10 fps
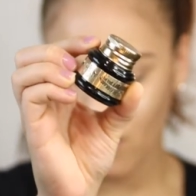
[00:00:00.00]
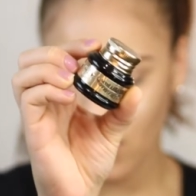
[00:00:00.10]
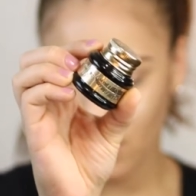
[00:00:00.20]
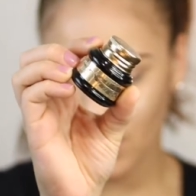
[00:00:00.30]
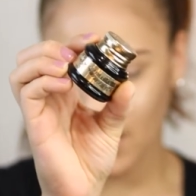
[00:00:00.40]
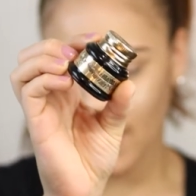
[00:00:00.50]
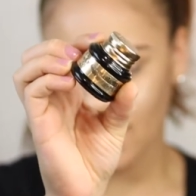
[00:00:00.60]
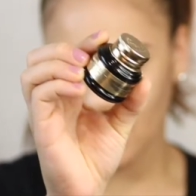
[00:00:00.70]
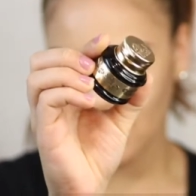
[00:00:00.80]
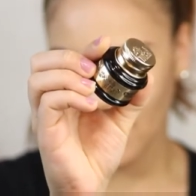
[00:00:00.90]
really, really
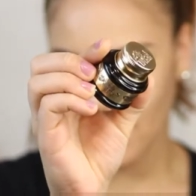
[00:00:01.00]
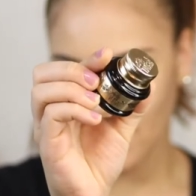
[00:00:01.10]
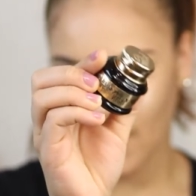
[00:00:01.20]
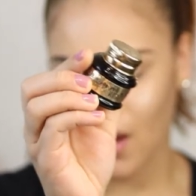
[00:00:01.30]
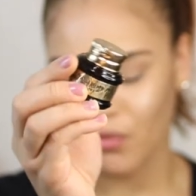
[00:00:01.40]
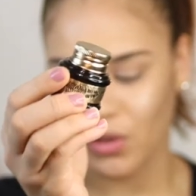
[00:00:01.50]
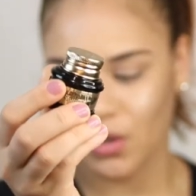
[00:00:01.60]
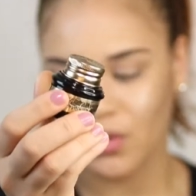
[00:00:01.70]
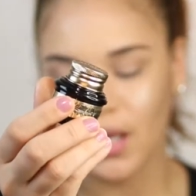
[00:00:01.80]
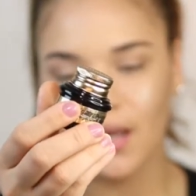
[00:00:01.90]
like this. I think they got
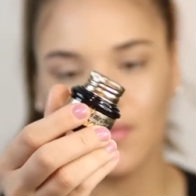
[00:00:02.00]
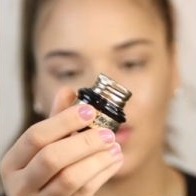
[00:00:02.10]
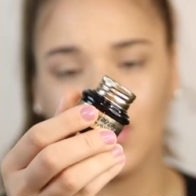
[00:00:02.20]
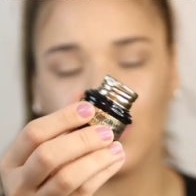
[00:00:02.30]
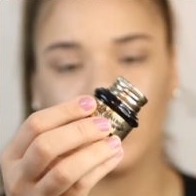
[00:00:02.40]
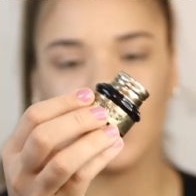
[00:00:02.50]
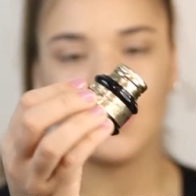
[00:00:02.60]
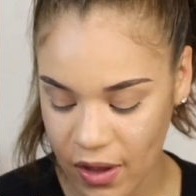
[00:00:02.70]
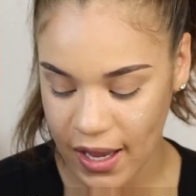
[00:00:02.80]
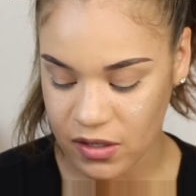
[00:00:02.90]
really creative and cute with
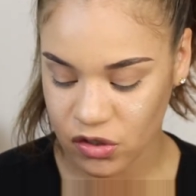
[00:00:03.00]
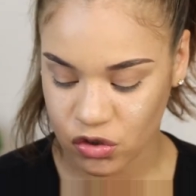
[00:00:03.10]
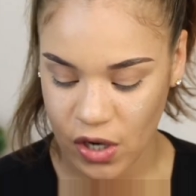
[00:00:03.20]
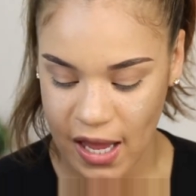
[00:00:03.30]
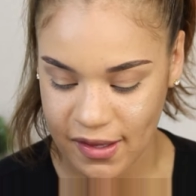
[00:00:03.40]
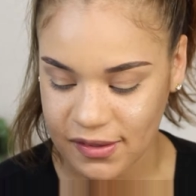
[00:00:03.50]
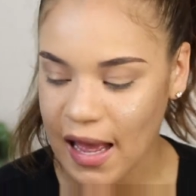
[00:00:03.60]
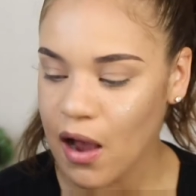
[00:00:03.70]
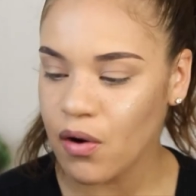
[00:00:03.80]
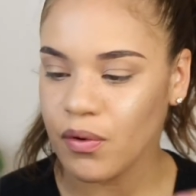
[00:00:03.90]
this. And just try this
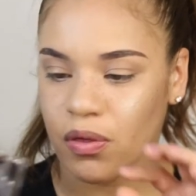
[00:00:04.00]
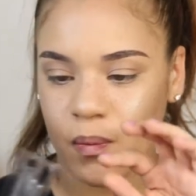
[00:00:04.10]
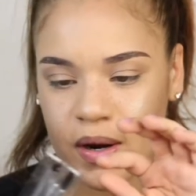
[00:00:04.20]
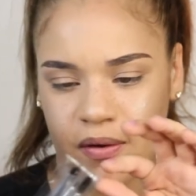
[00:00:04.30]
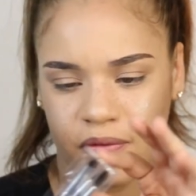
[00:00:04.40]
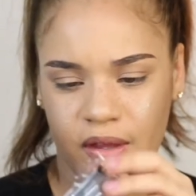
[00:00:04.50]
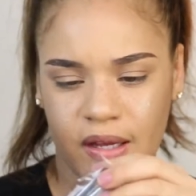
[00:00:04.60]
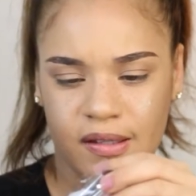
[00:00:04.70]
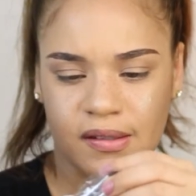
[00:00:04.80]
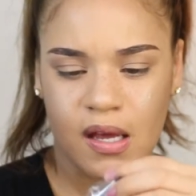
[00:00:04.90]
out with one of
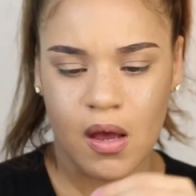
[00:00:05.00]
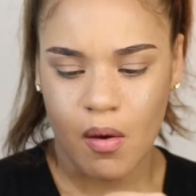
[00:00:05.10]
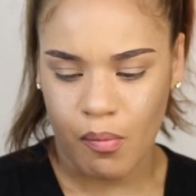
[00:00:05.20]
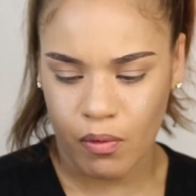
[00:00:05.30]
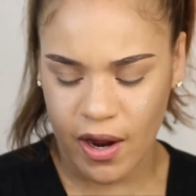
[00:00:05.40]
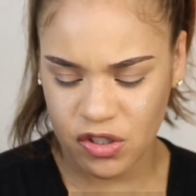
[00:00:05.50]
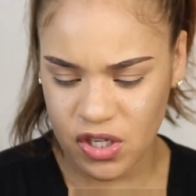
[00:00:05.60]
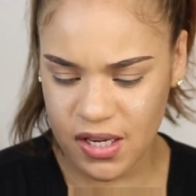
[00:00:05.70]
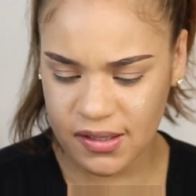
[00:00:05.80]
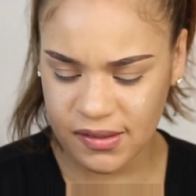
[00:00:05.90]
these
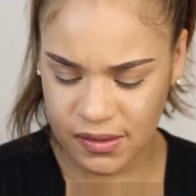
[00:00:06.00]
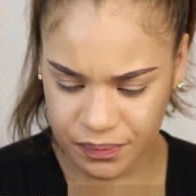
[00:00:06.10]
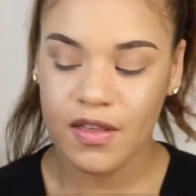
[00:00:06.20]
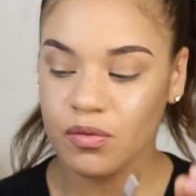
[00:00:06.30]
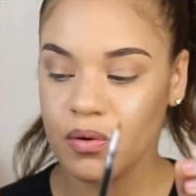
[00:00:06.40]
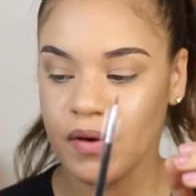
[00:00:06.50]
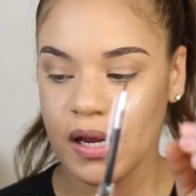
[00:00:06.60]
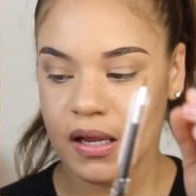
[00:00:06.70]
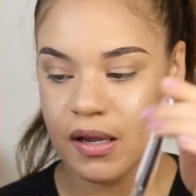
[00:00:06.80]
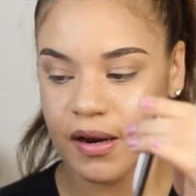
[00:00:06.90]
brushes. This one
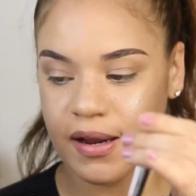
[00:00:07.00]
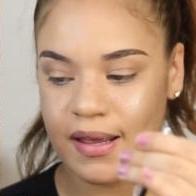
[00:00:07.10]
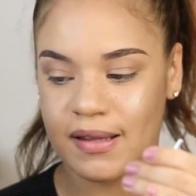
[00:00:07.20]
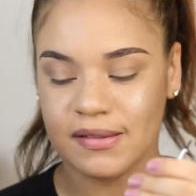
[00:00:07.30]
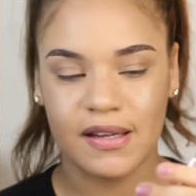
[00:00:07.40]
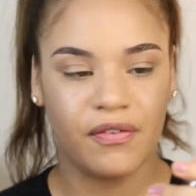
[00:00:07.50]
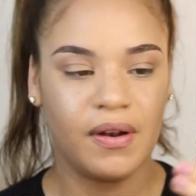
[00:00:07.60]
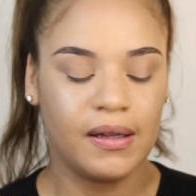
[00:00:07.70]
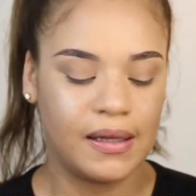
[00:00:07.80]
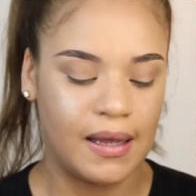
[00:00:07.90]
right here is
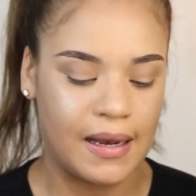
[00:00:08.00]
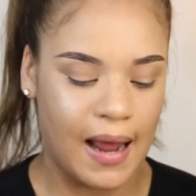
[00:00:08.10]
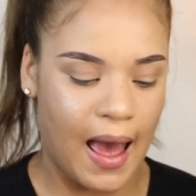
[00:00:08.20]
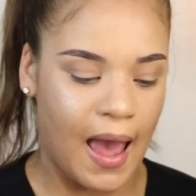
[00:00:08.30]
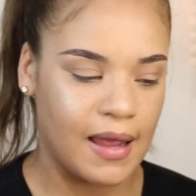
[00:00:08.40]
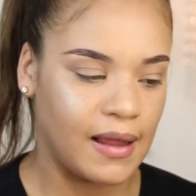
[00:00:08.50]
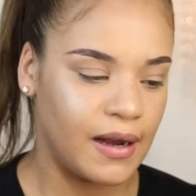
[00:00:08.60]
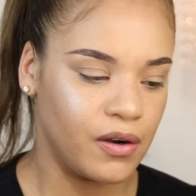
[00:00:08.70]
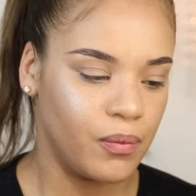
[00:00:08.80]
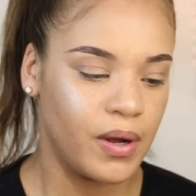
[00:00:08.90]
definitely an
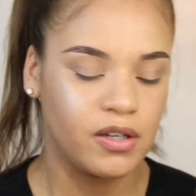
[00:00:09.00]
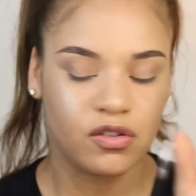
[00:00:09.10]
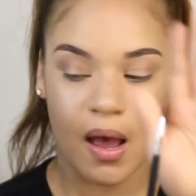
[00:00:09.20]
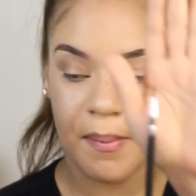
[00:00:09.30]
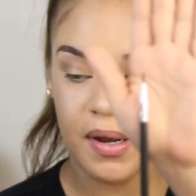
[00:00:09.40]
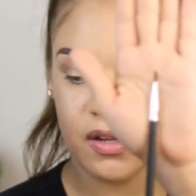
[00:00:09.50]
eyeliner one, so I'm gonna